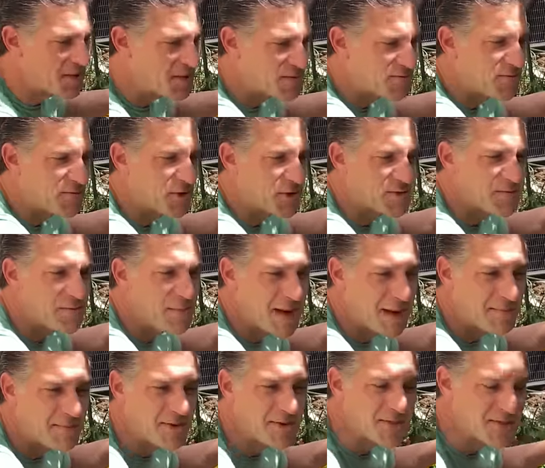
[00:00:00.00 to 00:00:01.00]
this first
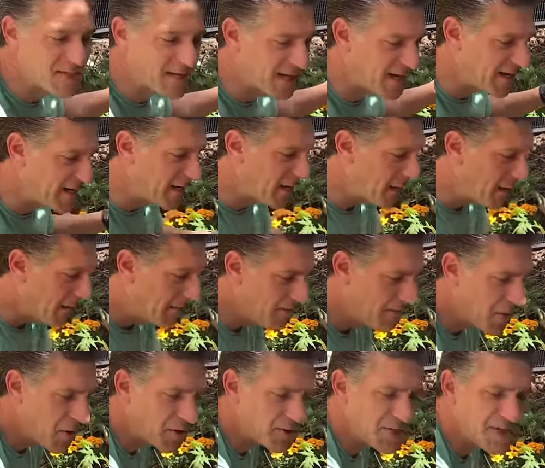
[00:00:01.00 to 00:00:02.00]
bamboo stake,
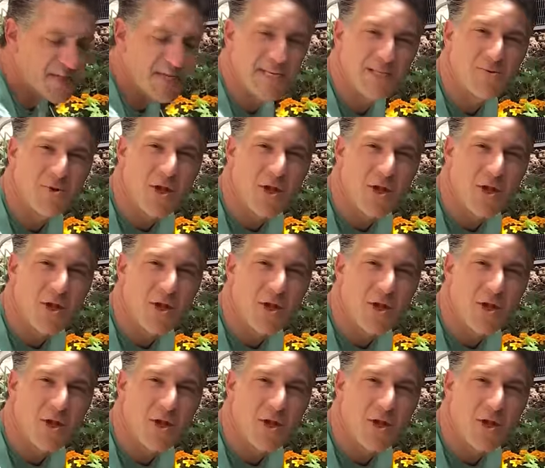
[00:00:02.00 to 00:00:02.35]
most of these